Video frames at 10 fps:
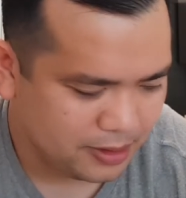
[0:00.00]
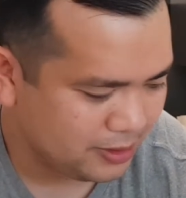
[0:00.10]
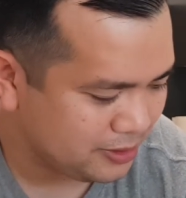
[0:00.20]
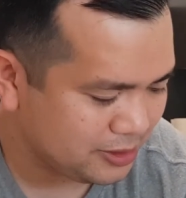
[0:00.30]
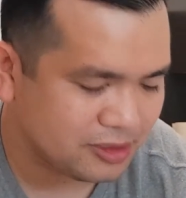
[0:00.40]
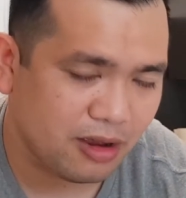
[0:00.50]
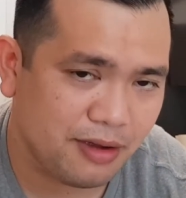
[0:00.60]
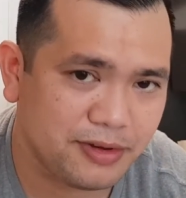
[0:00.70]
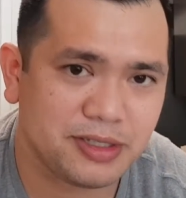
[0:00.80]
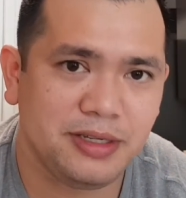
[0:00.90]
This is
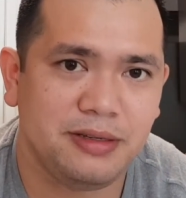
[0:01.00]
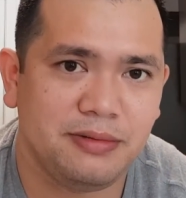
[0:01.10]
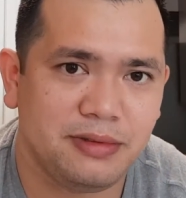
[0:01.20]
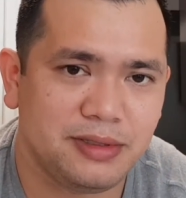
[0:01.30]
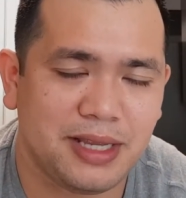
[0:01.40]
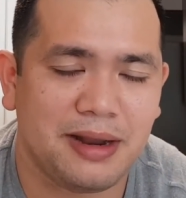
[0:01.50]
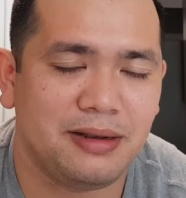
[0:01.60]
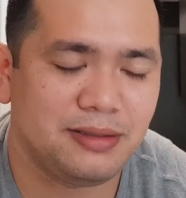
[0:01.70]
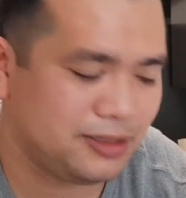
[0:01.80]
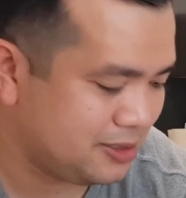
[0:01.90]
obviously
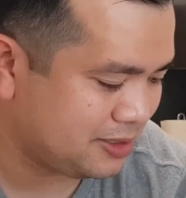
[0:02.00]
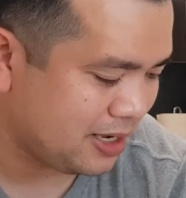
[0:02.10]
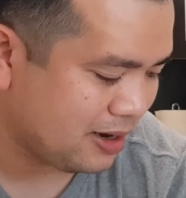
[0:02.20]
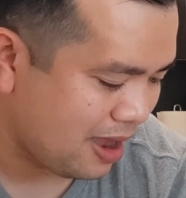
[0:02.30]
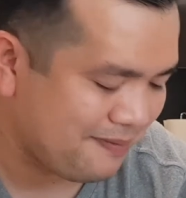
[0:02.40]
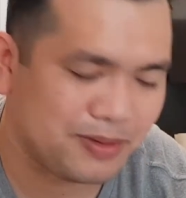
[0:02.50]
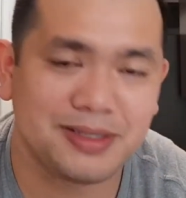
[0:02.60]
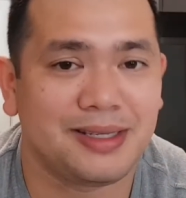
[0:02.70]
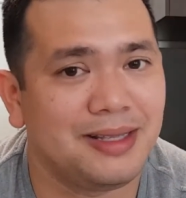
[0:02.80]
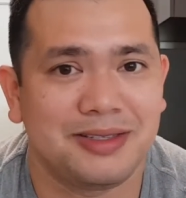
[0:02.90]

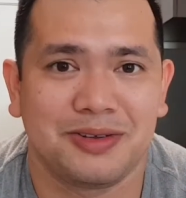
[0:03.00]
10.5%,